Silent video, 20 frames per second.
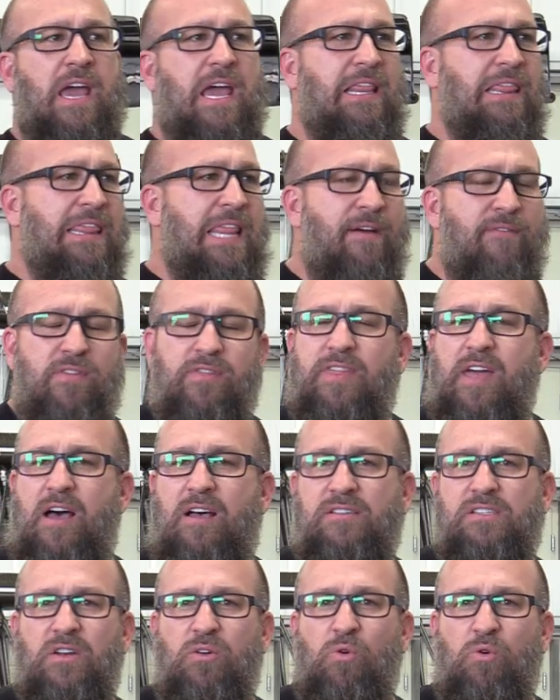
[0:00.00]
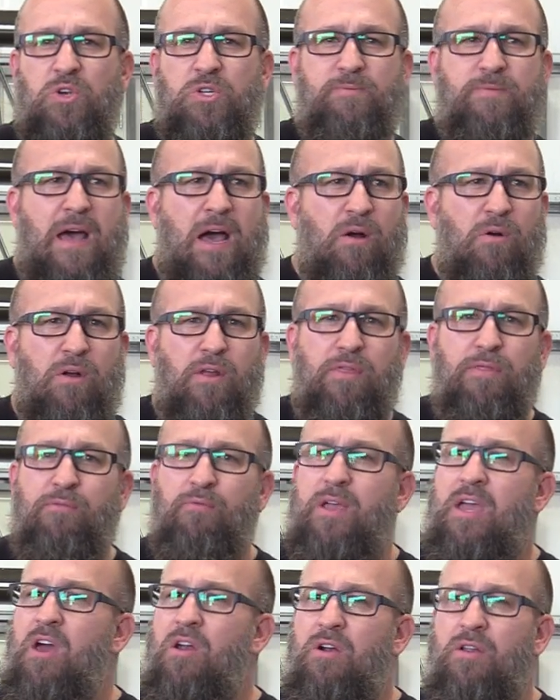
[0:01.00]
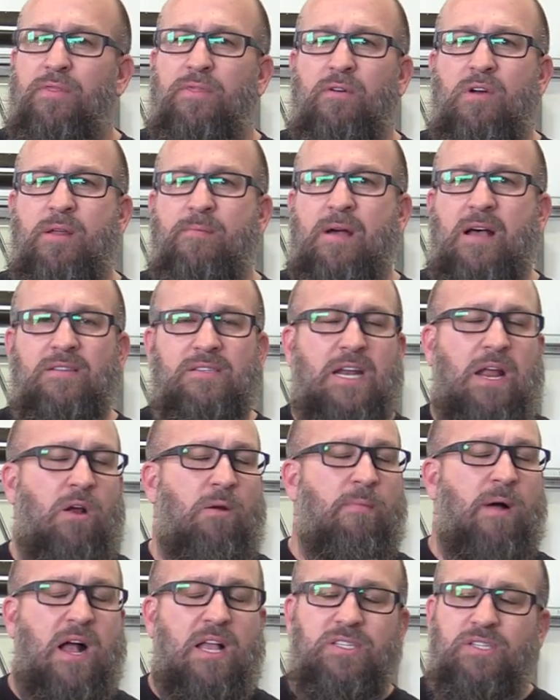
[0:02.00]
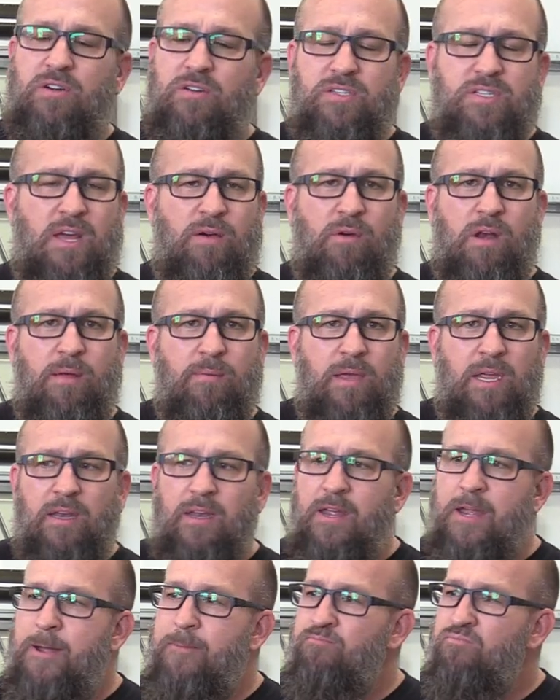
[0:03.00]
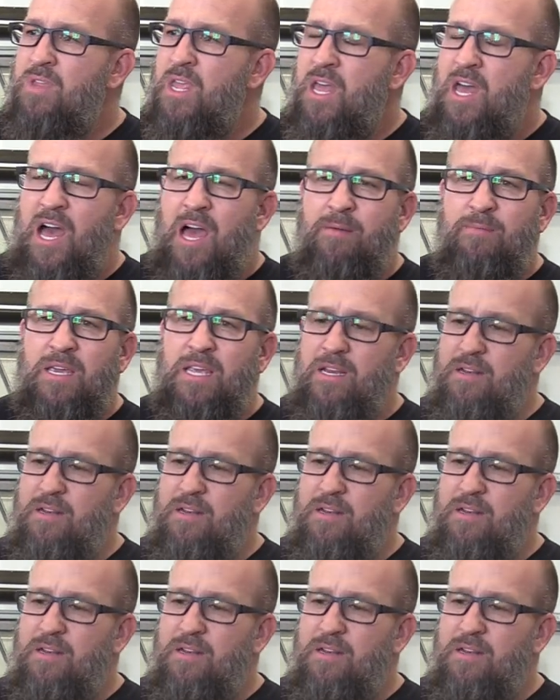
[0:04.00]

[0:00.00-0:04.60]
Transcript: 11,000 horsepower, 330 miles an hour monster. It's not what I mean. I